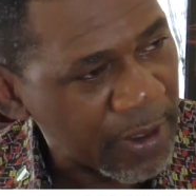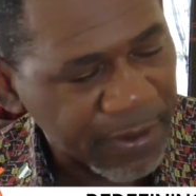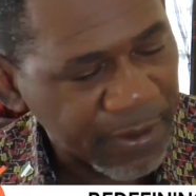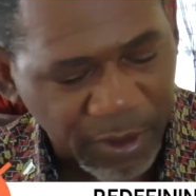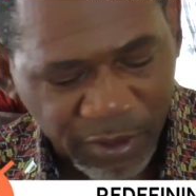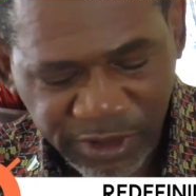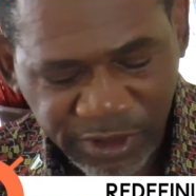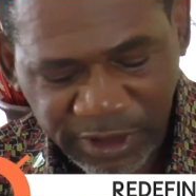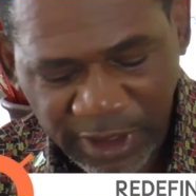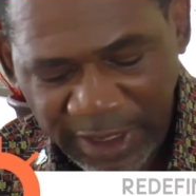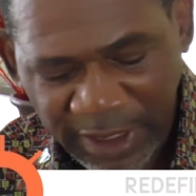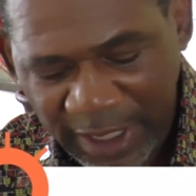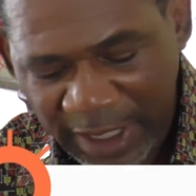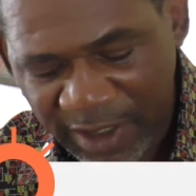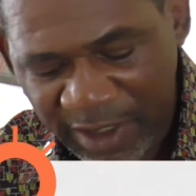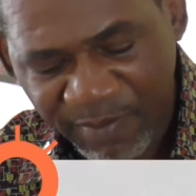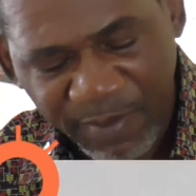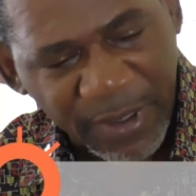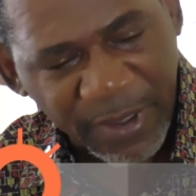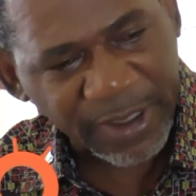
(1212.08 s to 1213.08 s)
There was an
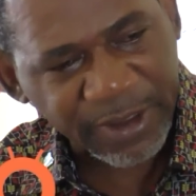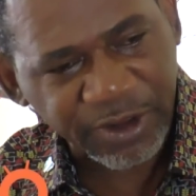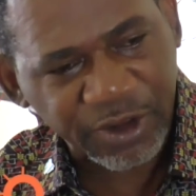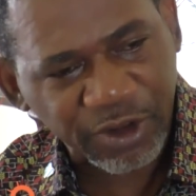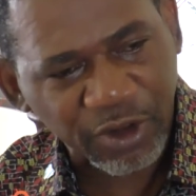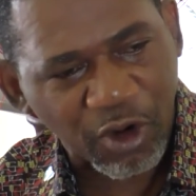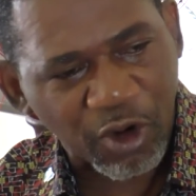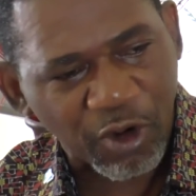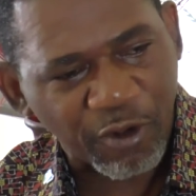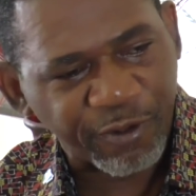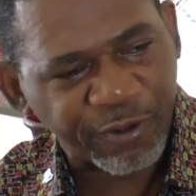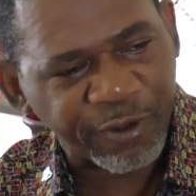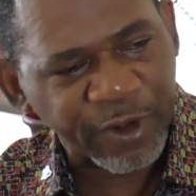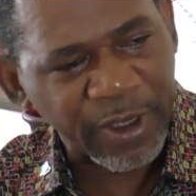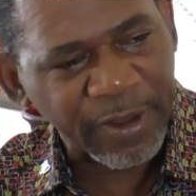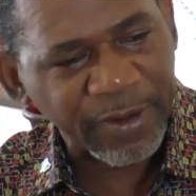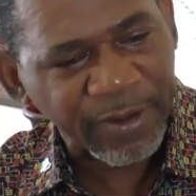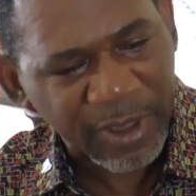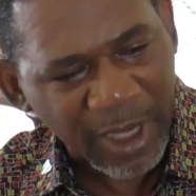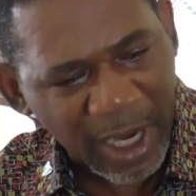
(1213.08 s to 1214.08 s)
element of
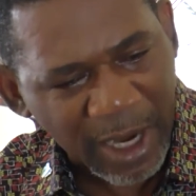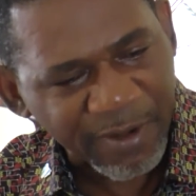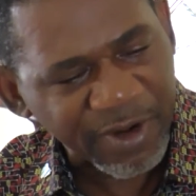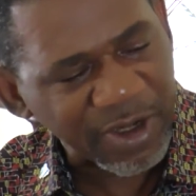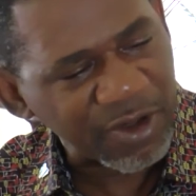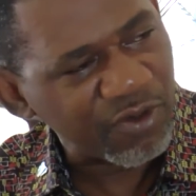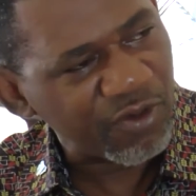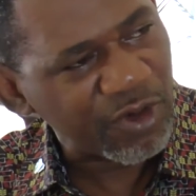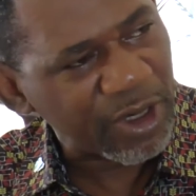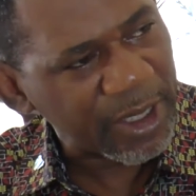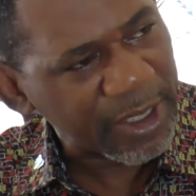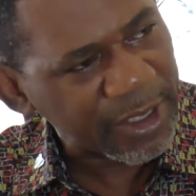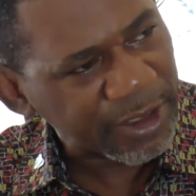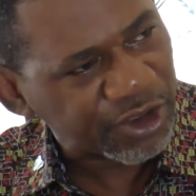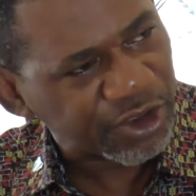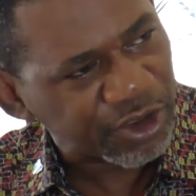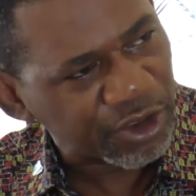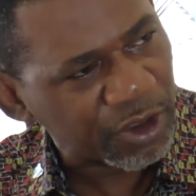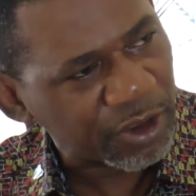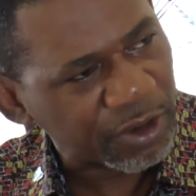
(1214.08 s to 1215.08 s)
carrying
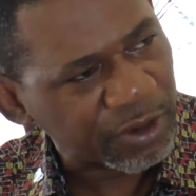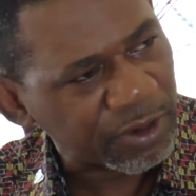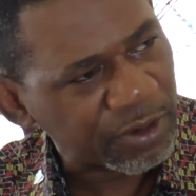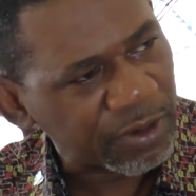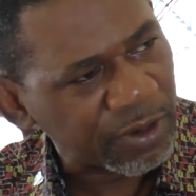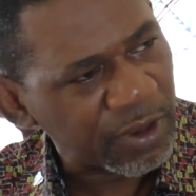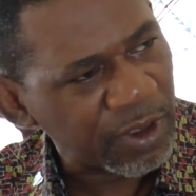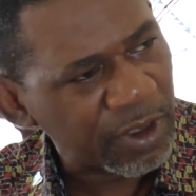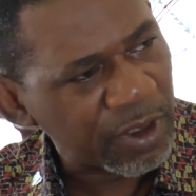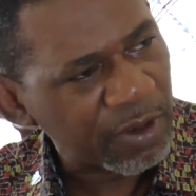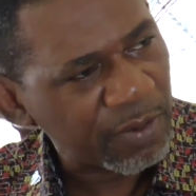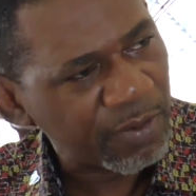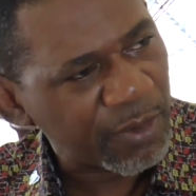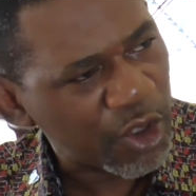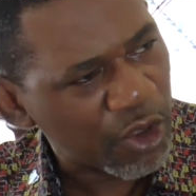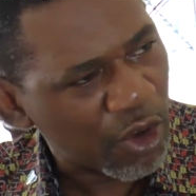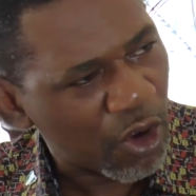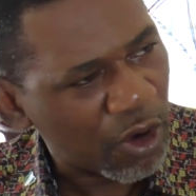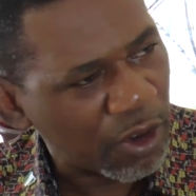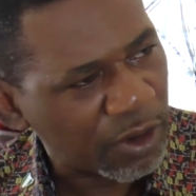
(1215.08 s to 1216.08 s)
religion
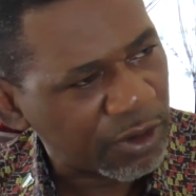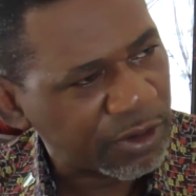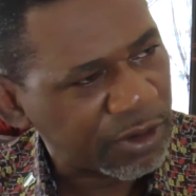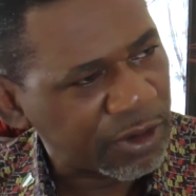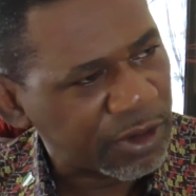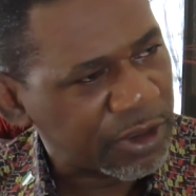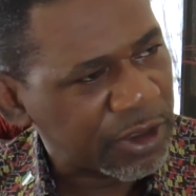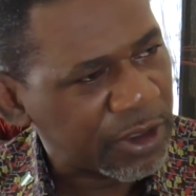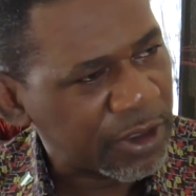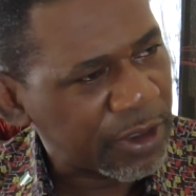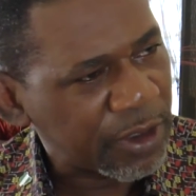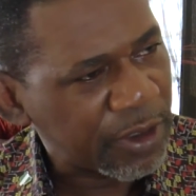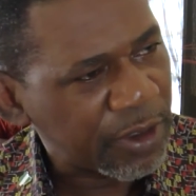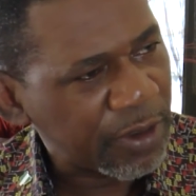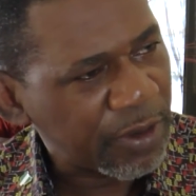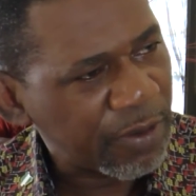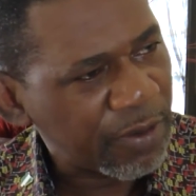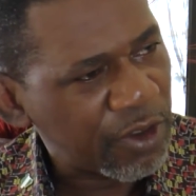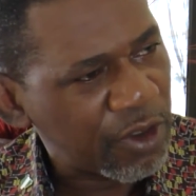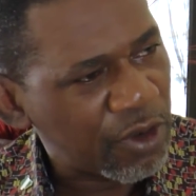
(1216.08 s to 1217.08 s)
beyond,
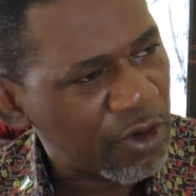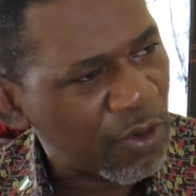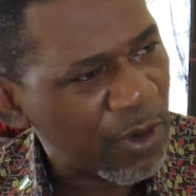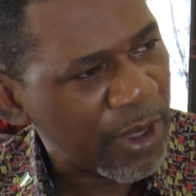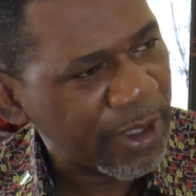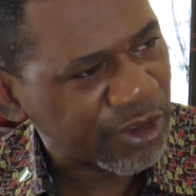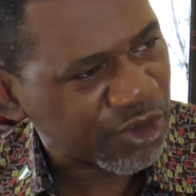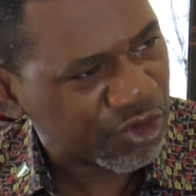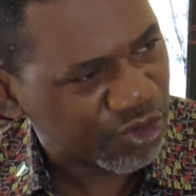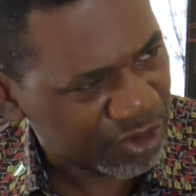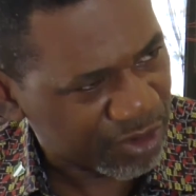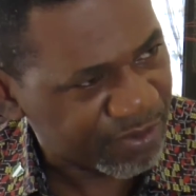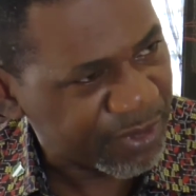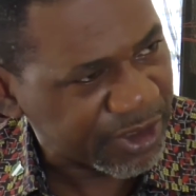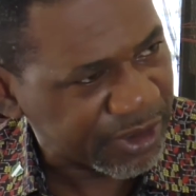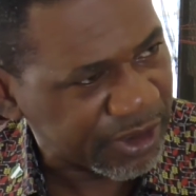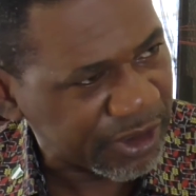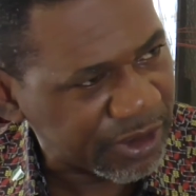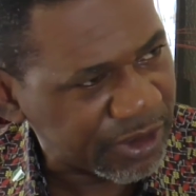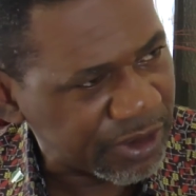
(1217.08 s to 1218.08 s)

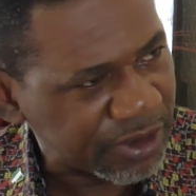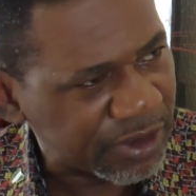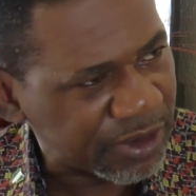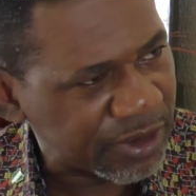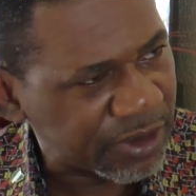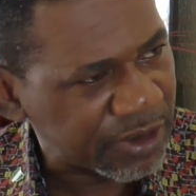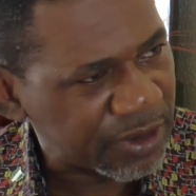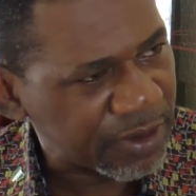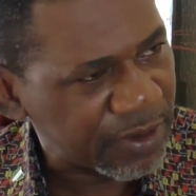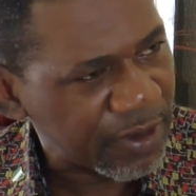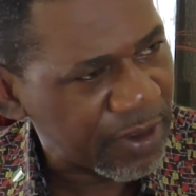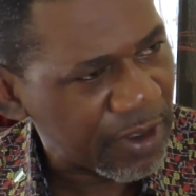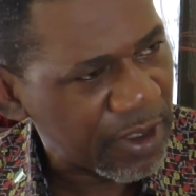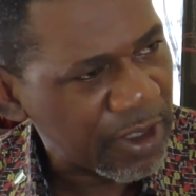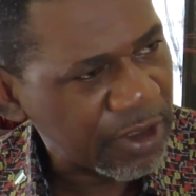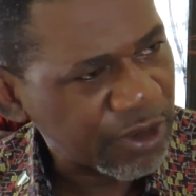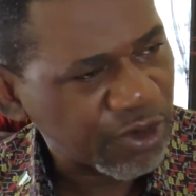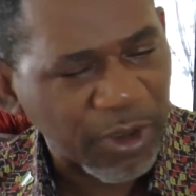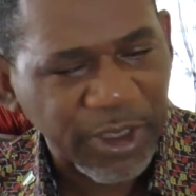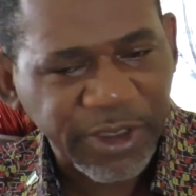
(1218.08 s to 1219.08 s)
extremities.
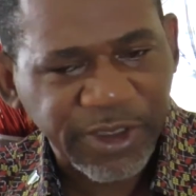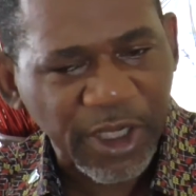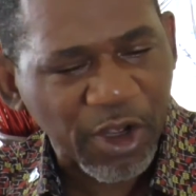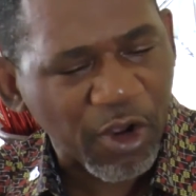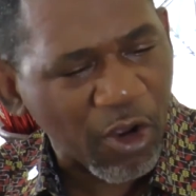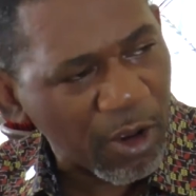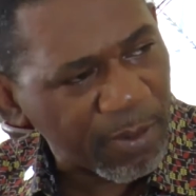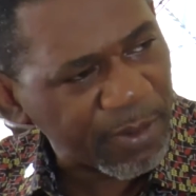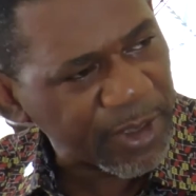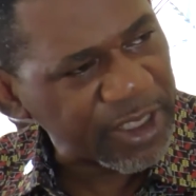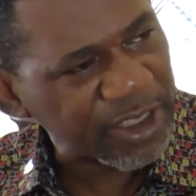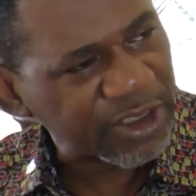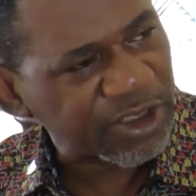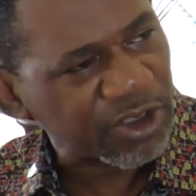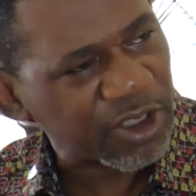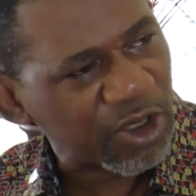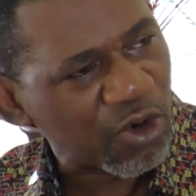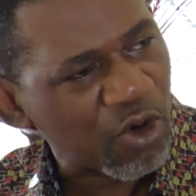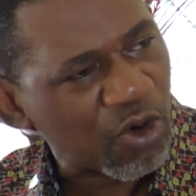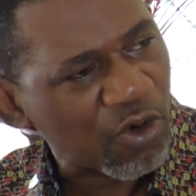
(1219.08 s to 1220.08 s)
So it's a
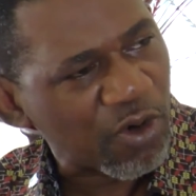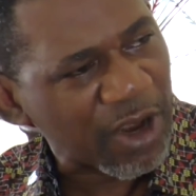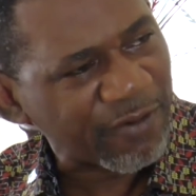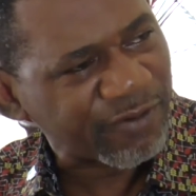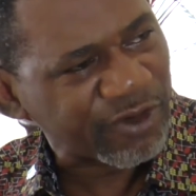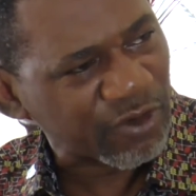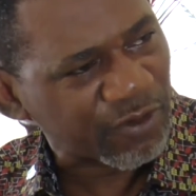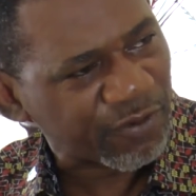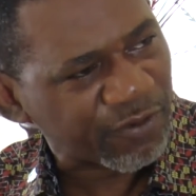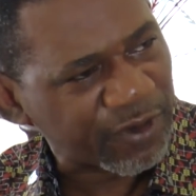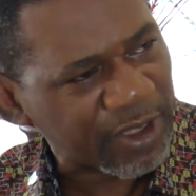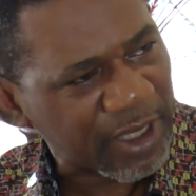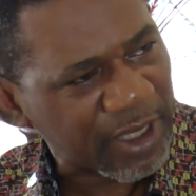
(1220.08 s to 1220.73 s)
combination, a whole raft of